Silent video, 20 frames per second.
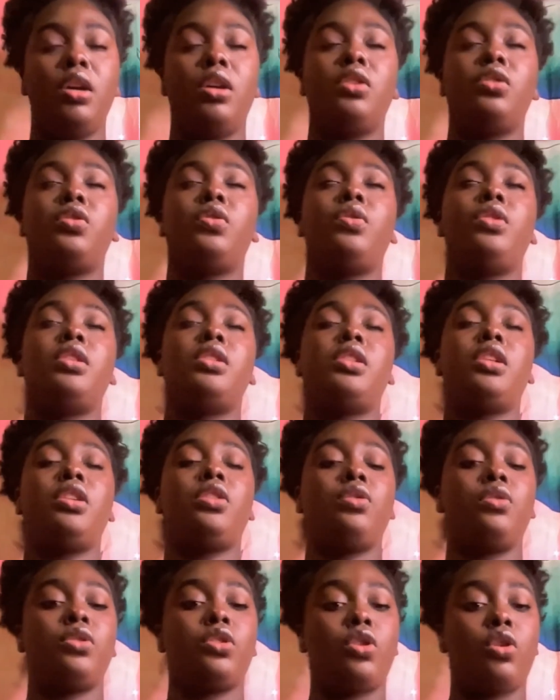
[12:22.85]
So this
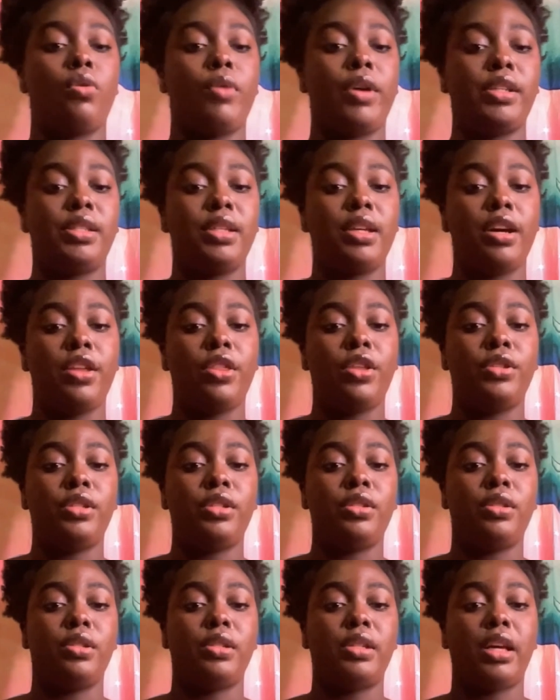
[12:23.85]
includes coercing others
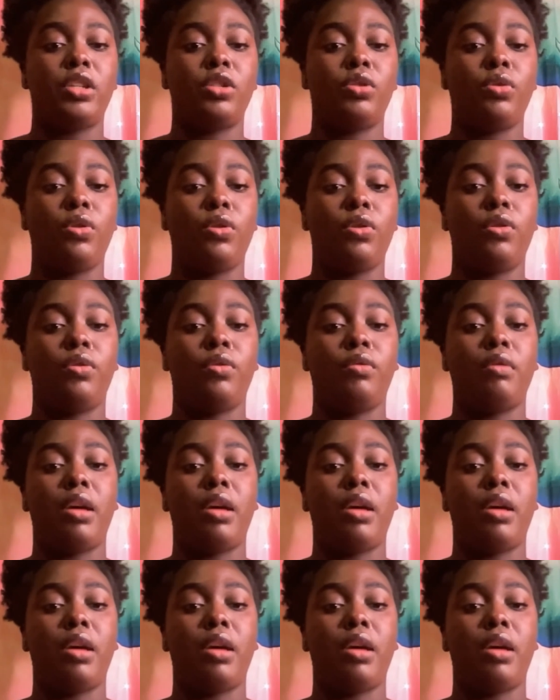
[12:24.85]
into sexual